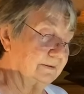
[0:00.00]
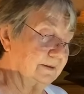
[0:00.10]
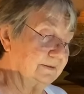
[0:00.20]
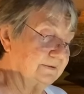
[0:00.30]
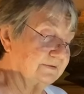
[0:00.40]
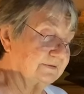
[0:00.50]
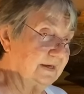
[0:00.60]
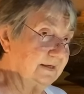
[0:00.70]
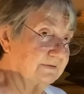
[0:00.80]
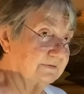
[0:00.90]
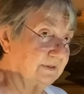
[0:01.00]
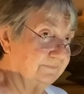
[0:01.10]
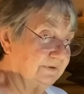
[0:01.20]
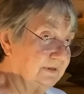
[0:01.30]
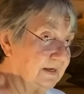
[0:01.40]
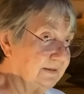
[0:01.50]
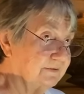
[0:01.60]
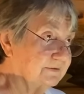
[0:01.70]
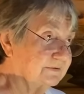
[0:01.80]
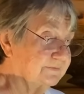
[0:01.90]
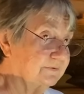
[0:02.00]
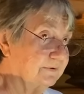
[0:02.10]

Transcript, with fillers: In this case, loving kindness